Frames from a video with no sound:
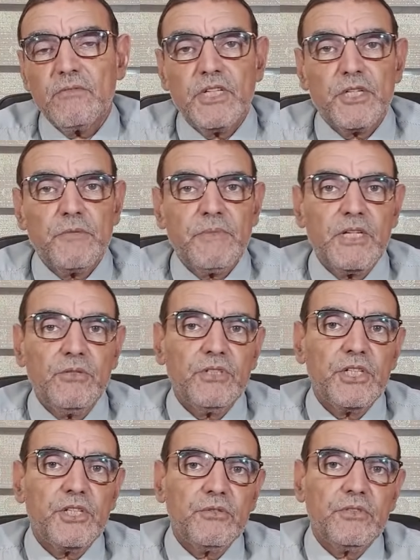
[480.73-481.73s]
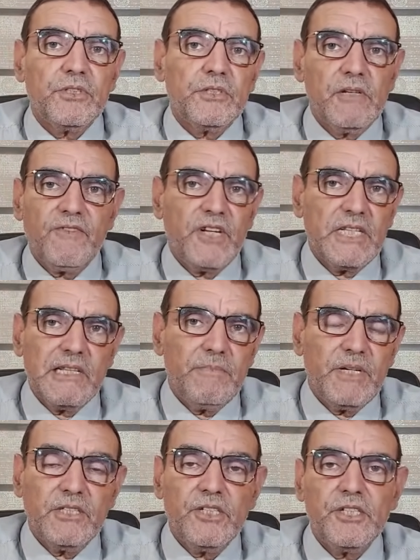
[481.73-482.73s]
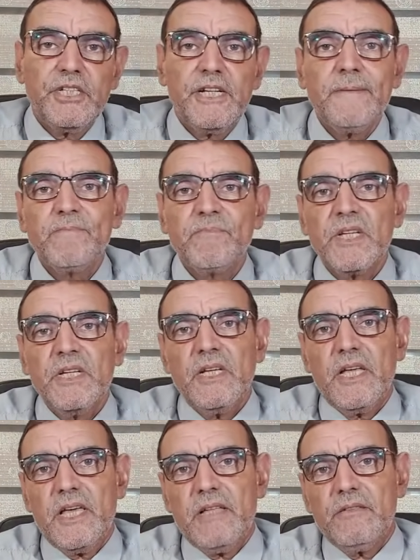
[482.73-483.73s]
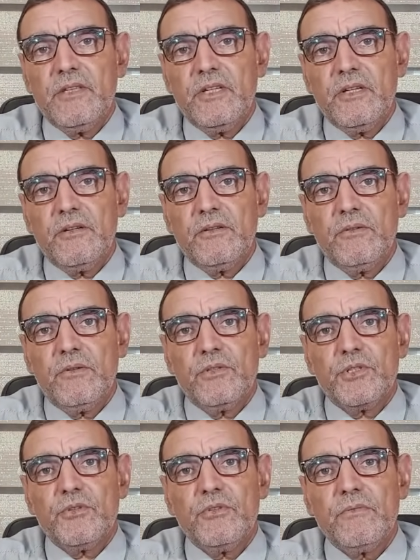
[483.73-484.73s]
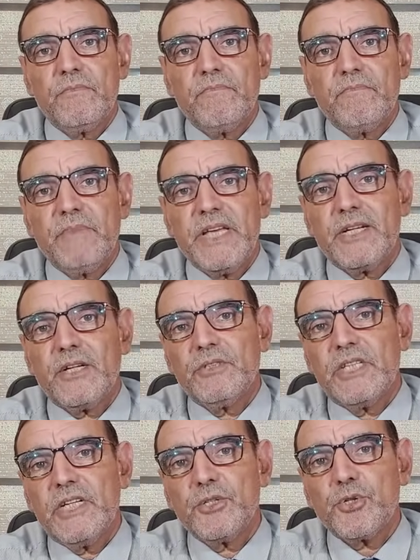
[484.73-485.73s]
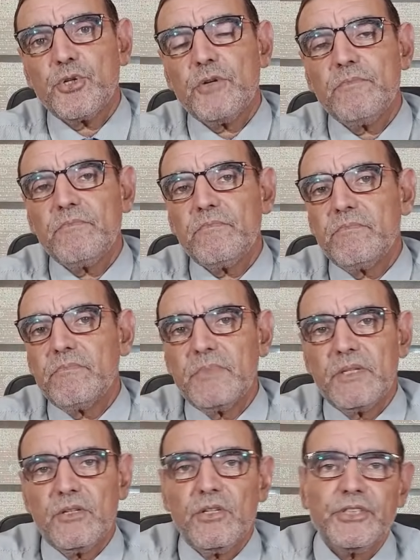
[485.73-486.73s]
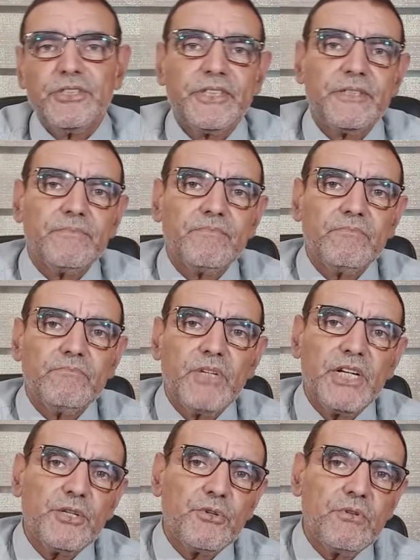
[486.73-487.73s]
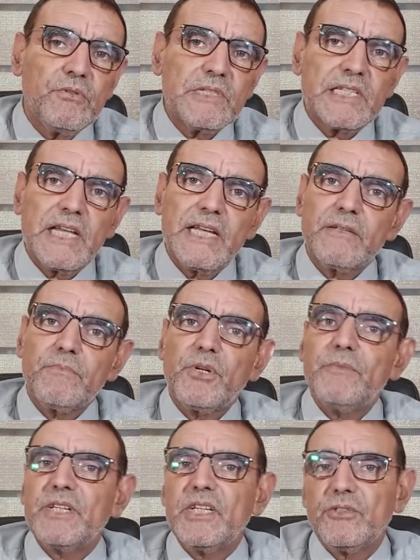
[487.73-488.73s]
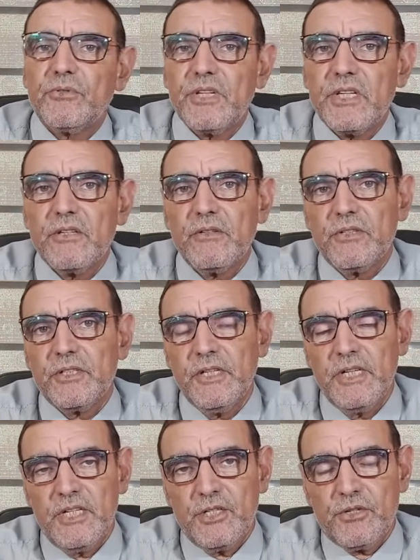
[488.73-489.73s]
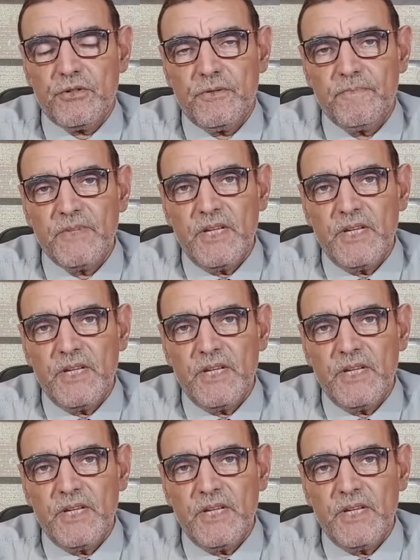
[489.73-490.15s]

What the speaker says: which may nourish your friendly bacteria, and also may contain some other molecules like omega-3 or so.